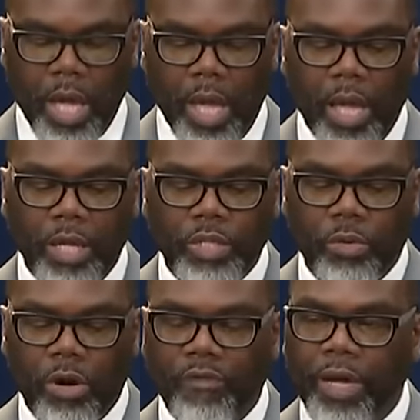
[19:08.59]
and
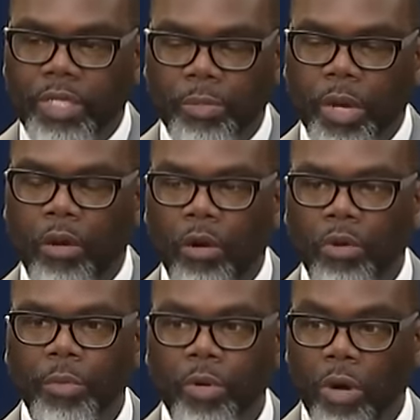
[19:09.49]
to our Vice Mayor,
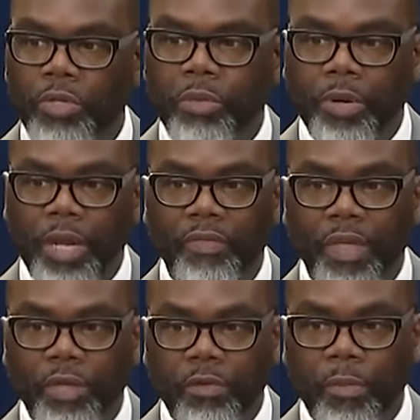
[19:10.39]
Alderman Walter Burnett.
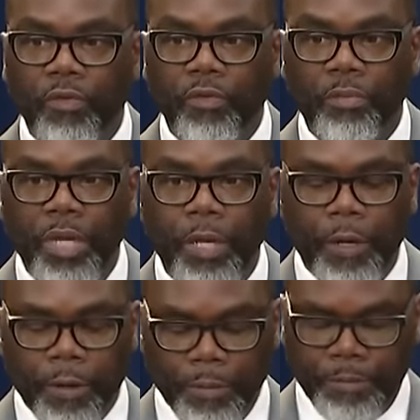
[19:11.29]
Thank you both for being here.